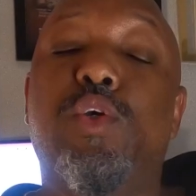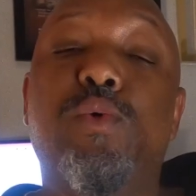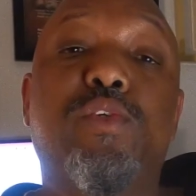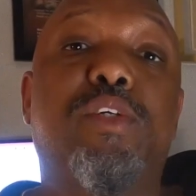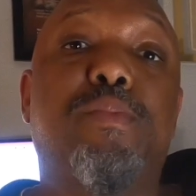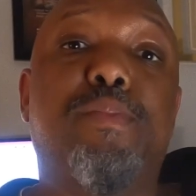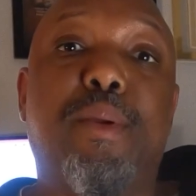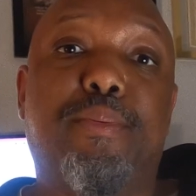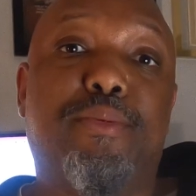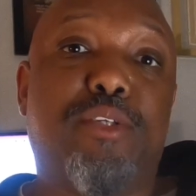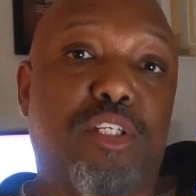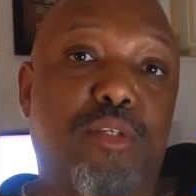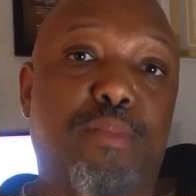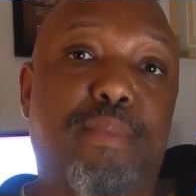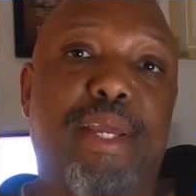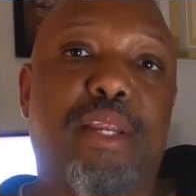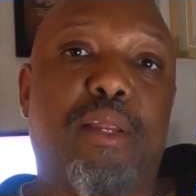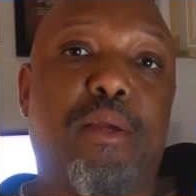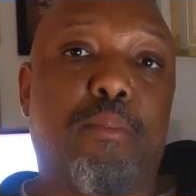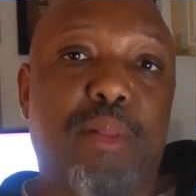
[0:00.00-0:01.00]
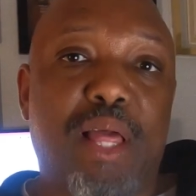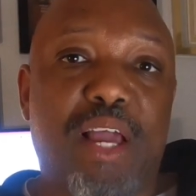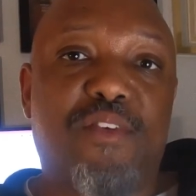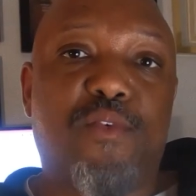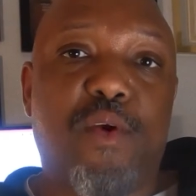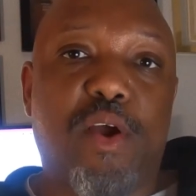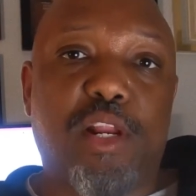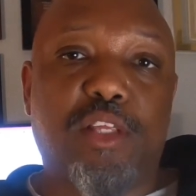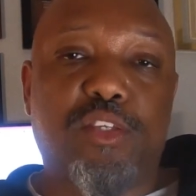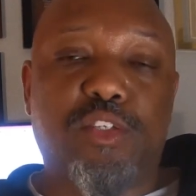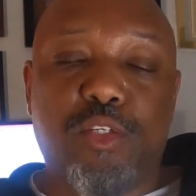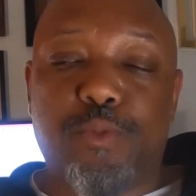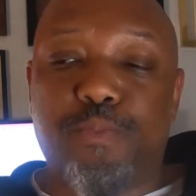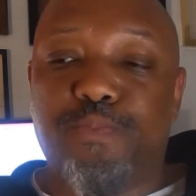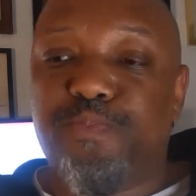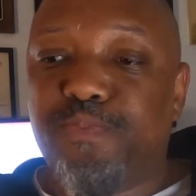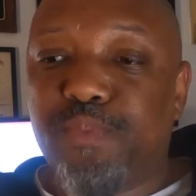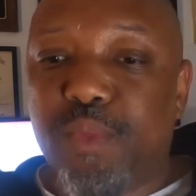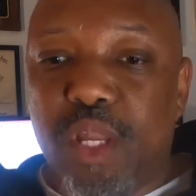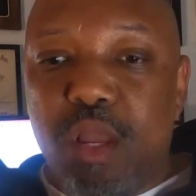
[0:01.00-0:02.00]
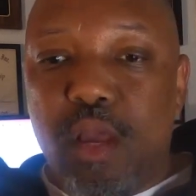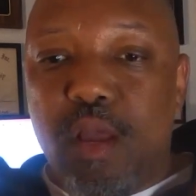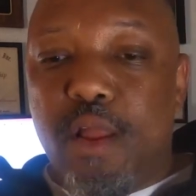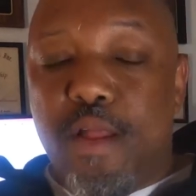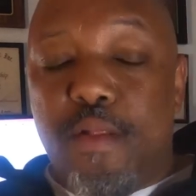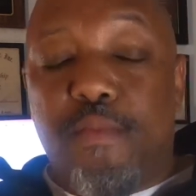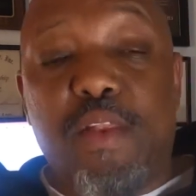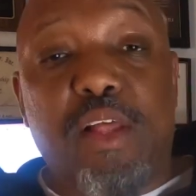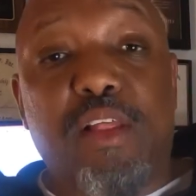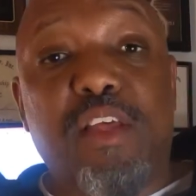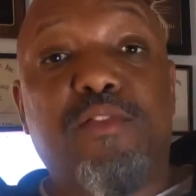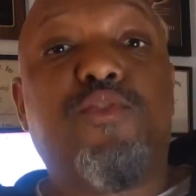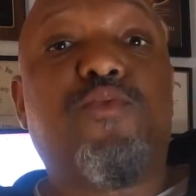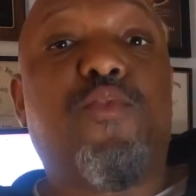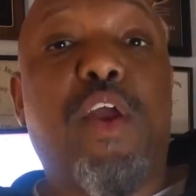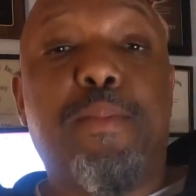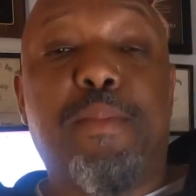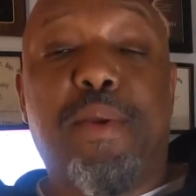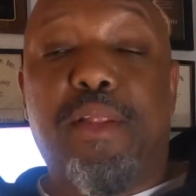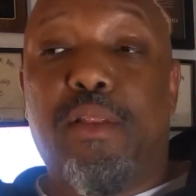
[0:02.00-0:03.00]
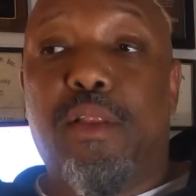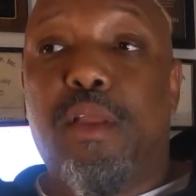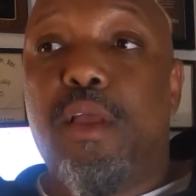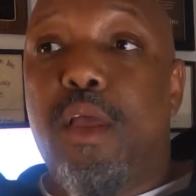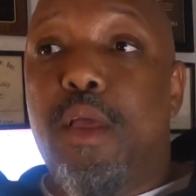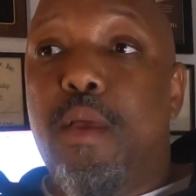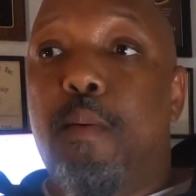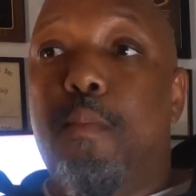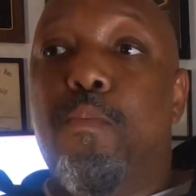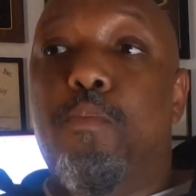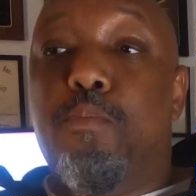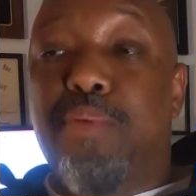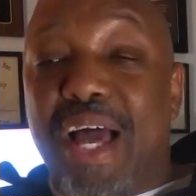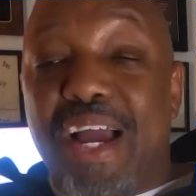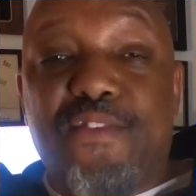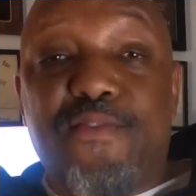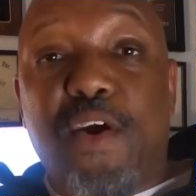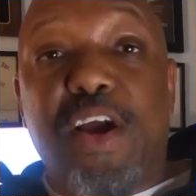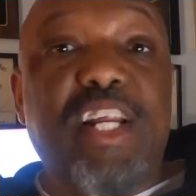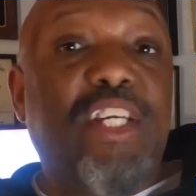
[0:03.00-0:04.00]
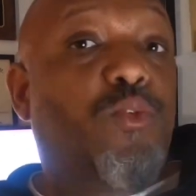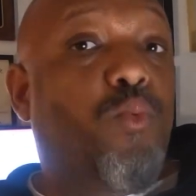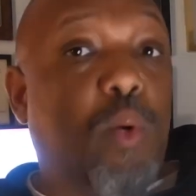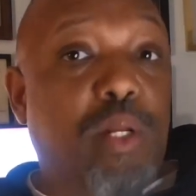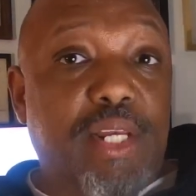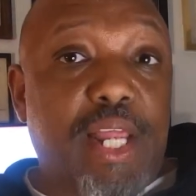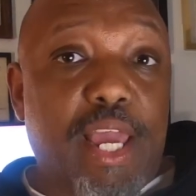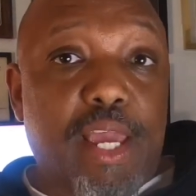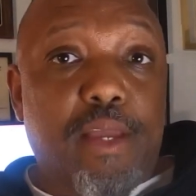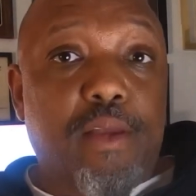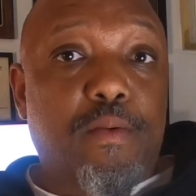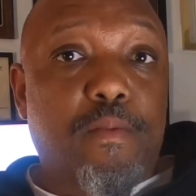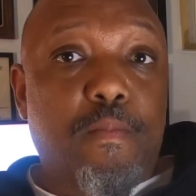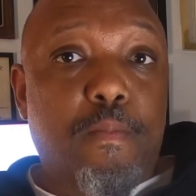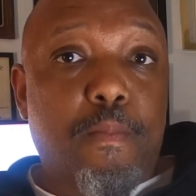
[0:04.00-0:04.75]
you should be participating in Black Friday too. Now let's frame it. Black Friday is one day.